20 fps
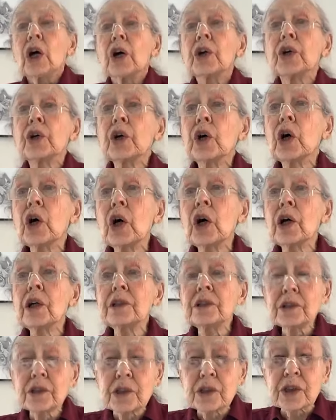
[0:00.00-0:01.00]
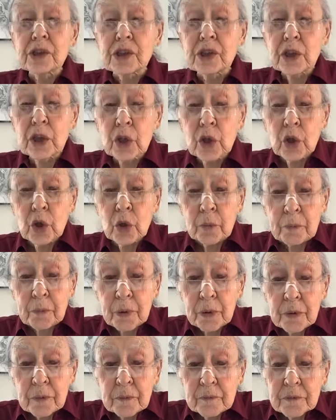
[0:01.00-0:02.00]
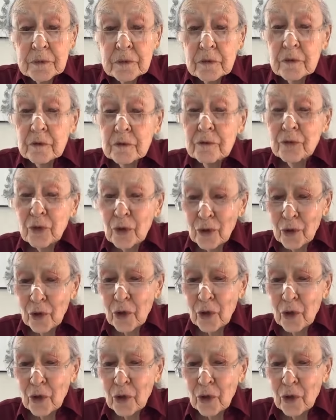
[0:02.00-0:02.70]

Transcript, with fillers: Good soup for